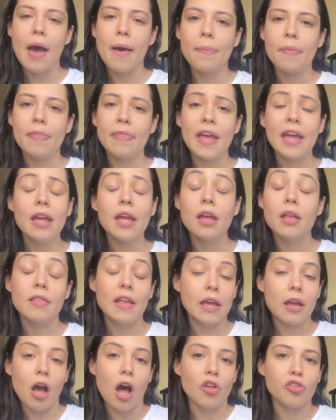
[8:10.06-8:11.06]

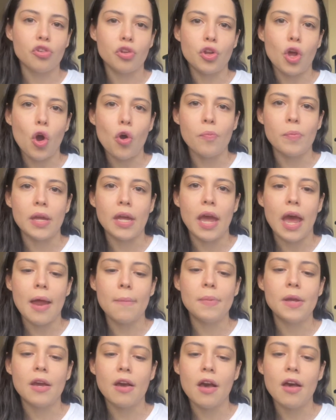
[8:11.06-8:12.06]
they got to know me,
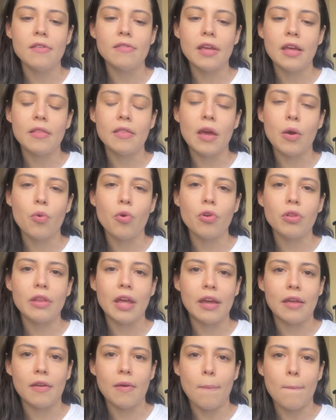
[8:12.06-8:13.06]
and because they were
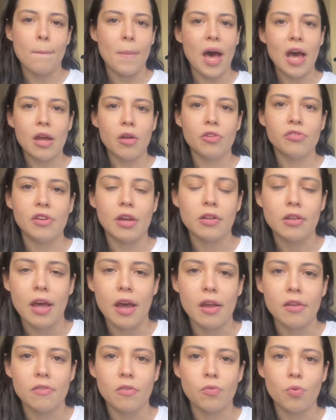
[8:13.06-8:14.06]
like my ideal
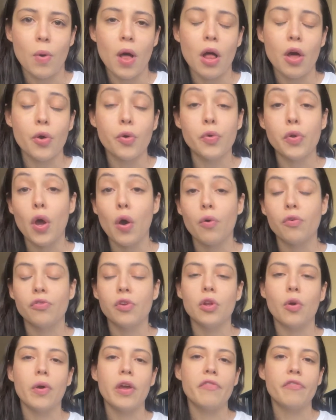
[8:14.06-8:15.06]
clients as well, who knows,
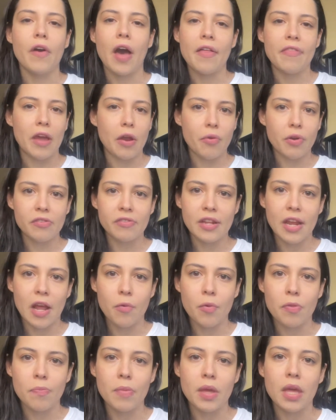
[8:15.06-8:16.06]
if they
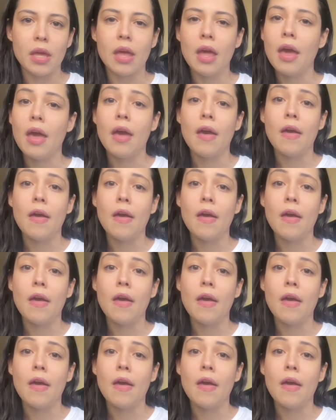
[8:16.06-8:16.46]
resonate with me,